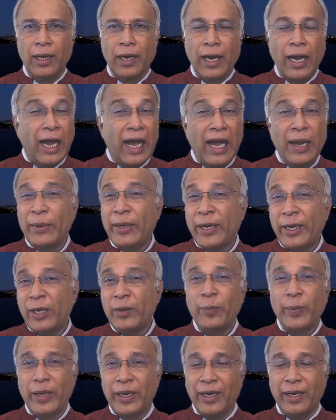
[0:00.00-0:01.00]
I am an
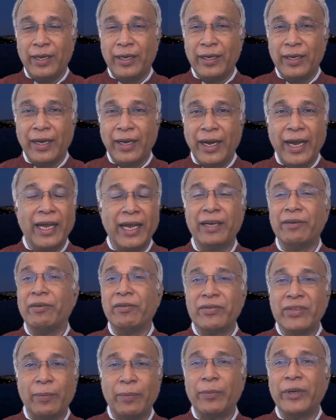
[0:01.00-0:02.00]
independent. If
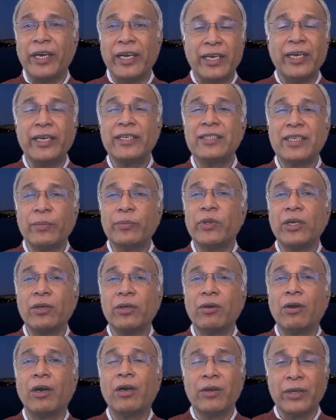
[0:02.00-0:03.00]
somebody did something
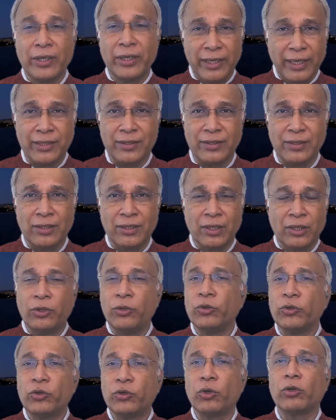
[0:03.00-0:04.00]
wrong, yes,
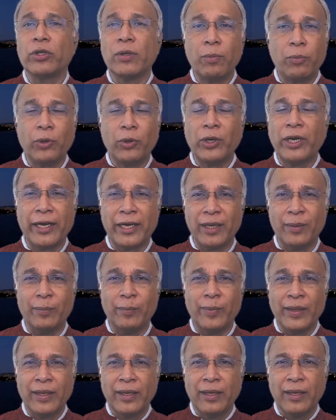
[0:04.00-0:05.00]
you throw the book at
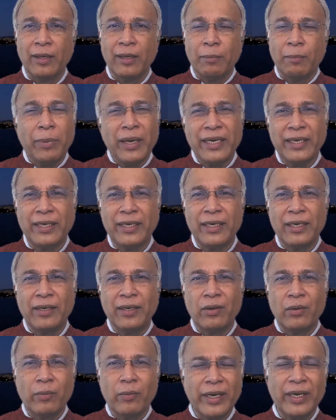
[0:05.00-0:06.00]
him. But
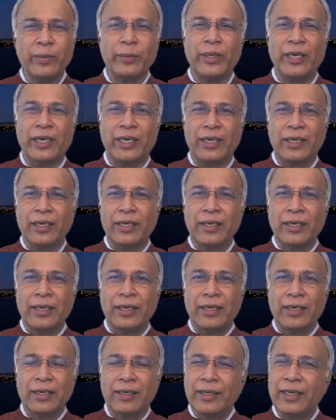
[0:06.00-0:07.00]
wait a minute.
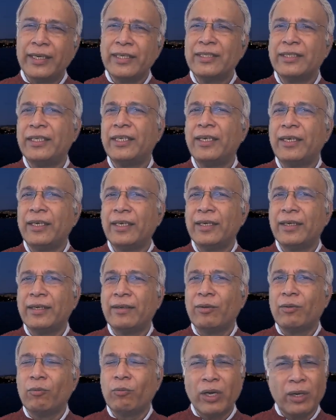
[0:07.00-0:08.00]
Let's see.
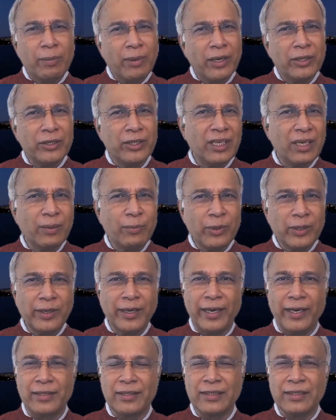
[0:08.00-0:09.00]
What about the
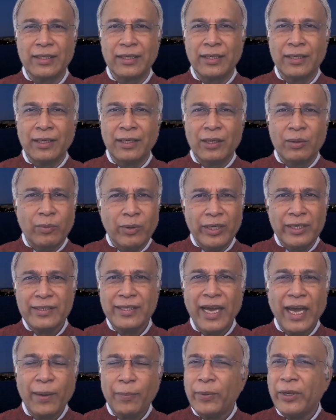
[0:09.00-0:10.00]
Democrats? What is
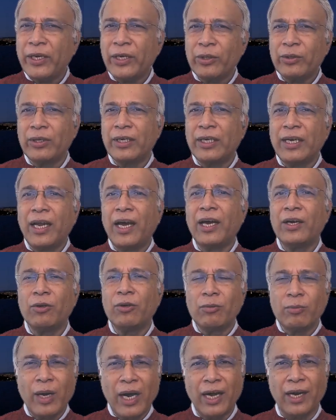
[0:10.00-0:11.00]
happening to Ilhan
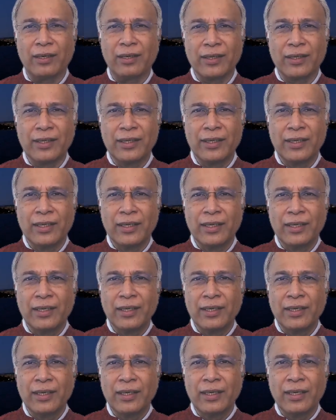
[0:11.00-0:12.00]
Omar?
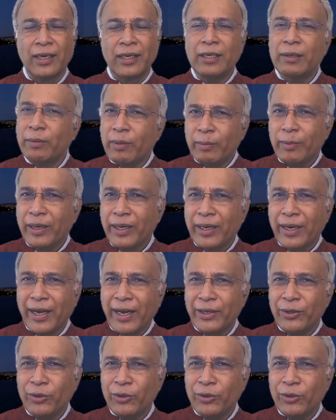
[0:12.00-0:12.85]
Remember,